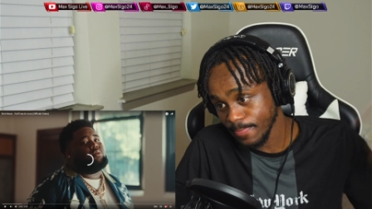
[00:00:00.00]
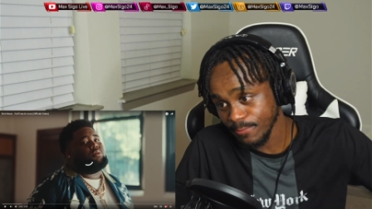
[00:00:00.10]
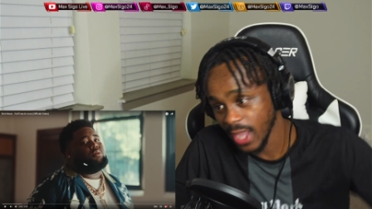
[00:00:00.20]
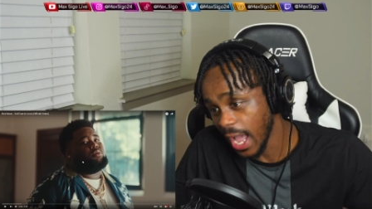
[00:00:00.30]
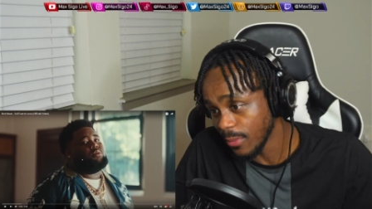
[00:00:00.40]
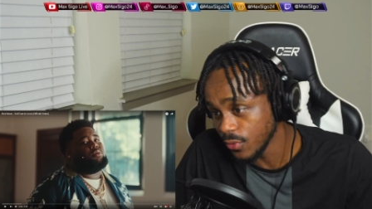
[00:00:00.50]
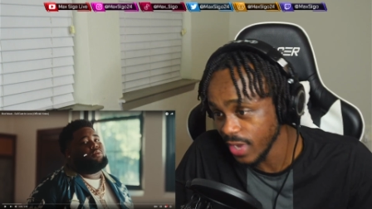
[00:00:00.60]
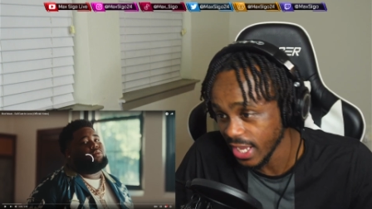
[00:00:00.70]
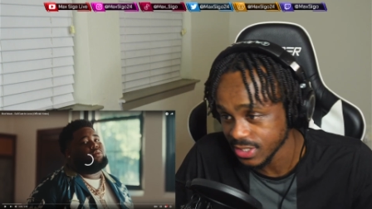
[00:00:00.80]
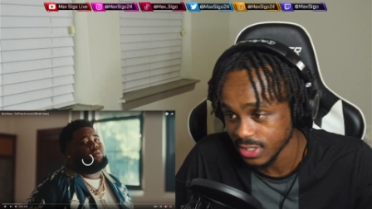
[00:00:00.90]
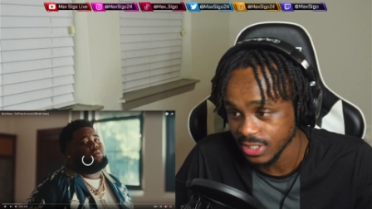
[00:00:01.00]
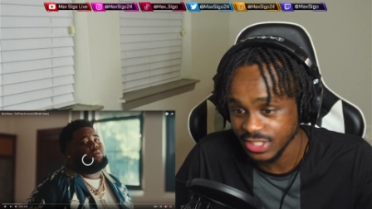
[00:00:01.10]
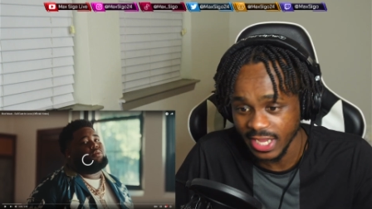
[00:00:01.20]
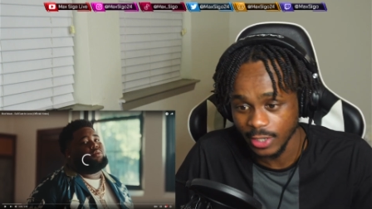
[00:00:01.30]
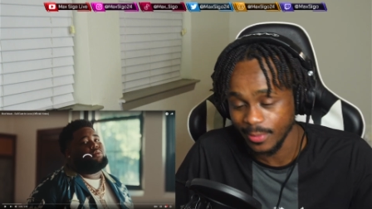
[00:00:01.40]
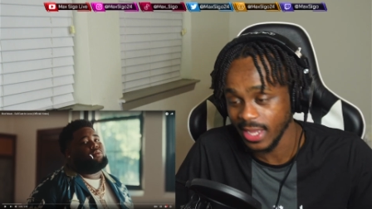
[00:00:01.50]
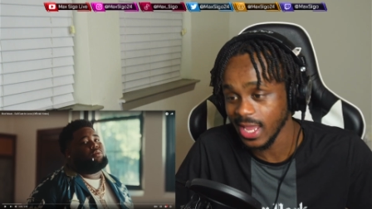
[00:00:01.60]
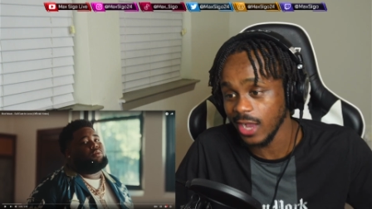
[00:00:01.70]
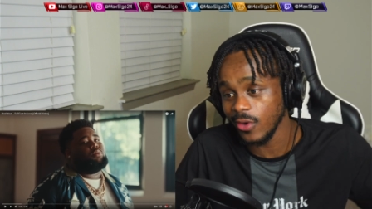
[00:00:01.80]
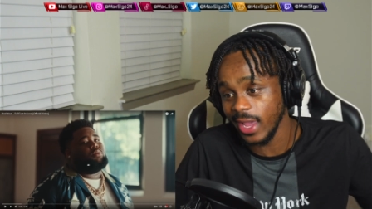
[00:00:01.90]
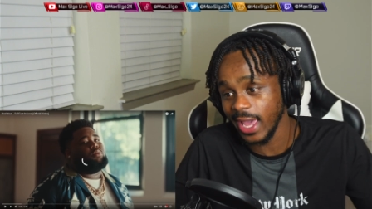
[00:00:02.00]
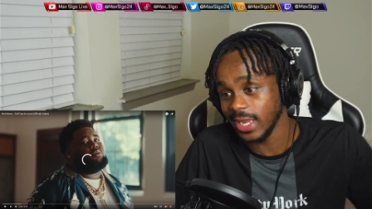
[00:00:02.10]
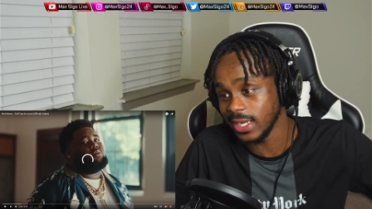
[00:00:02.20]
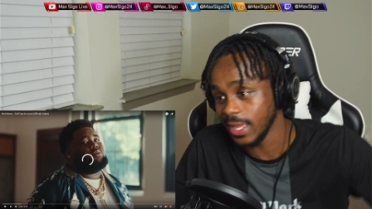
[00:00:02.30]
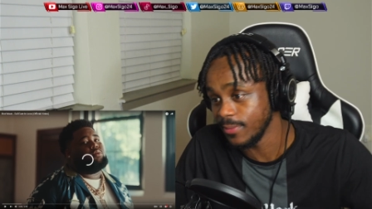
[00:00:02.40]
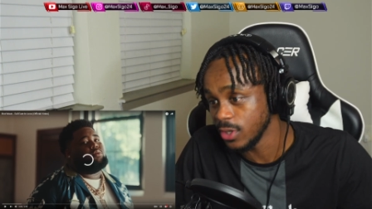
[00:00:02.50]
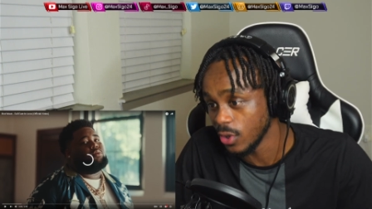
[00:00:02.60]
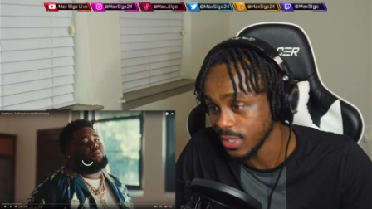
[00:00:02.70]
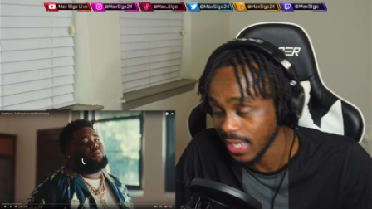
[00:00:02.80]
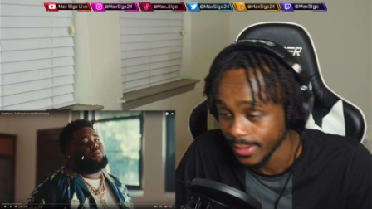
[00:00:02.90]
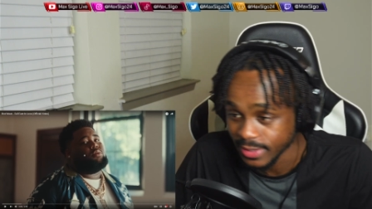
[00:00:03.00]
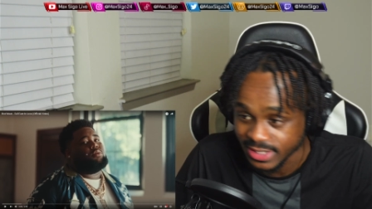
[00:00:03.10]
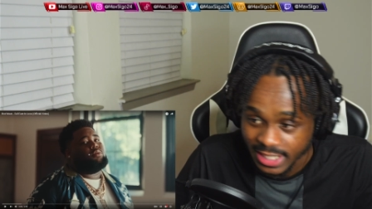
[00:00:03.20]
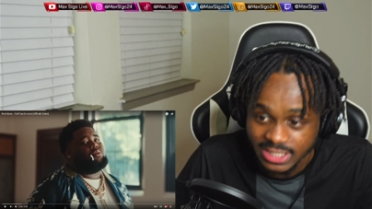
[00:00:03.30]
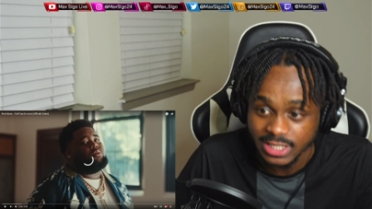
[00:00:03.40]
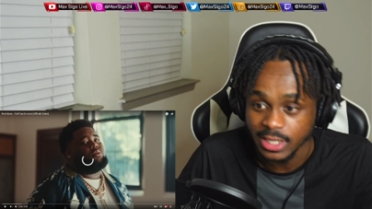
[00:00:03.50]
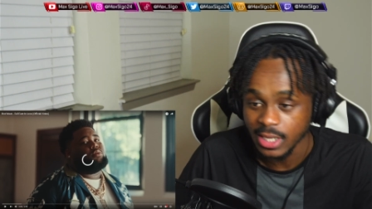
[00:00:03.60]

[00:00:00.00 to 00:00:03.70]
album reaction in the channel, man, y'all go ahead and let me know in the comment section.